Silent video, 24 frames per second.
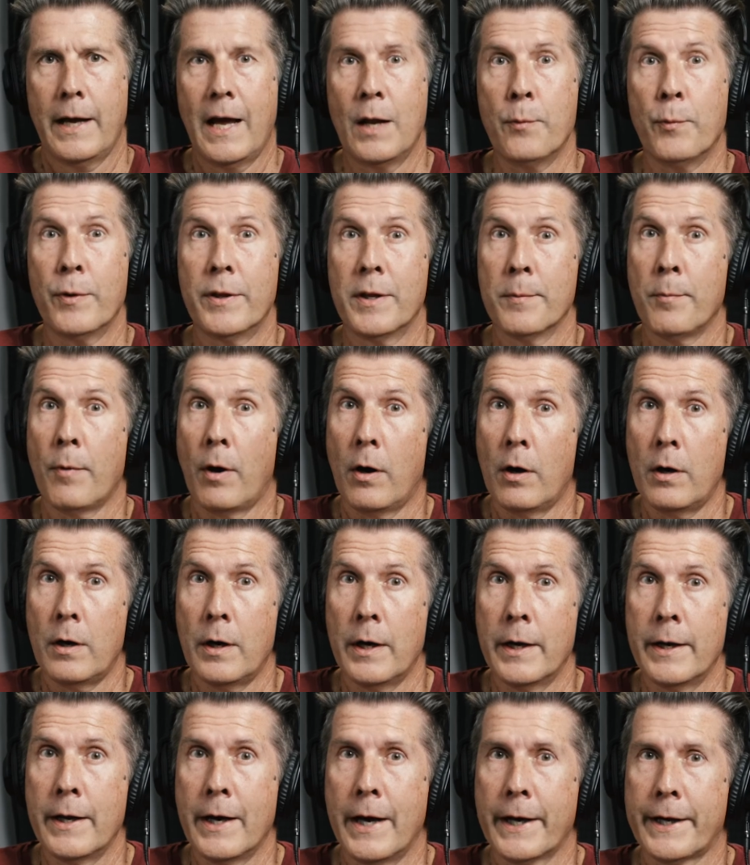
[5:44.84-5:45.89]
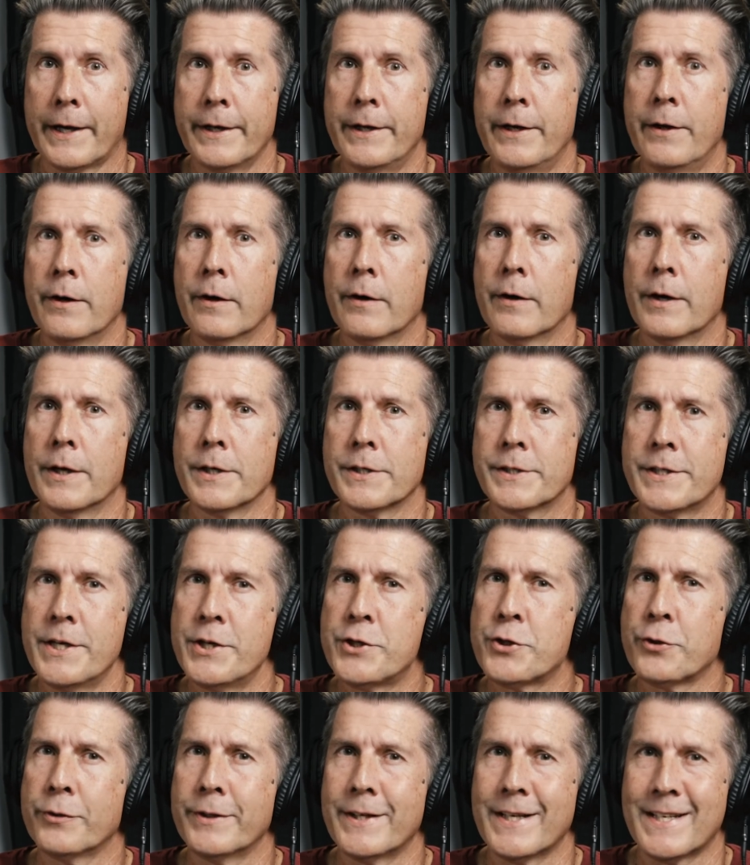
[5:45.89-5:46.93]
And with them on, I can hear
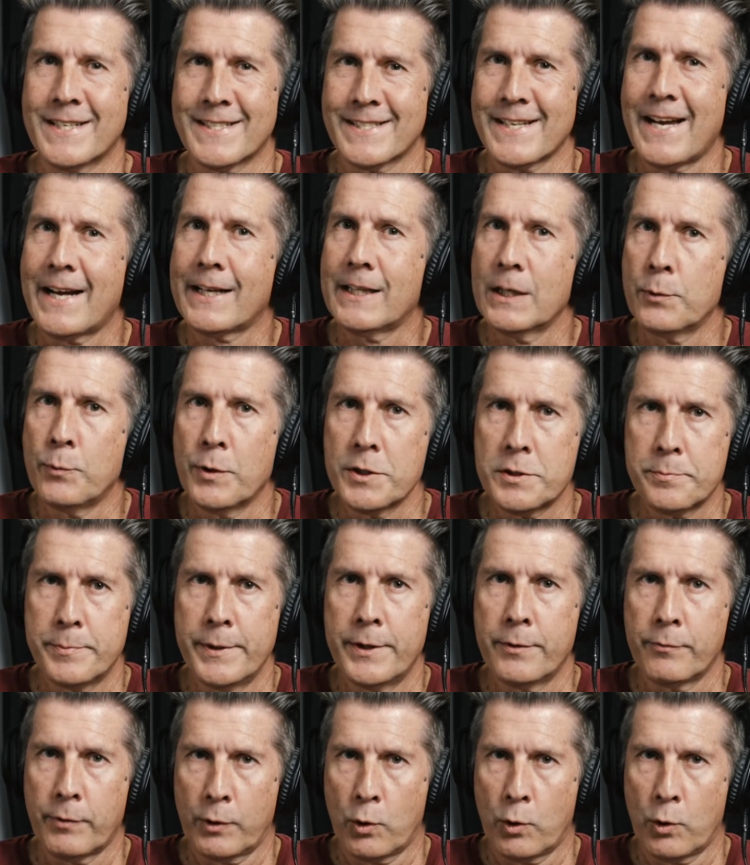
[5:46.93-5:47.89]
essentially exactly what's being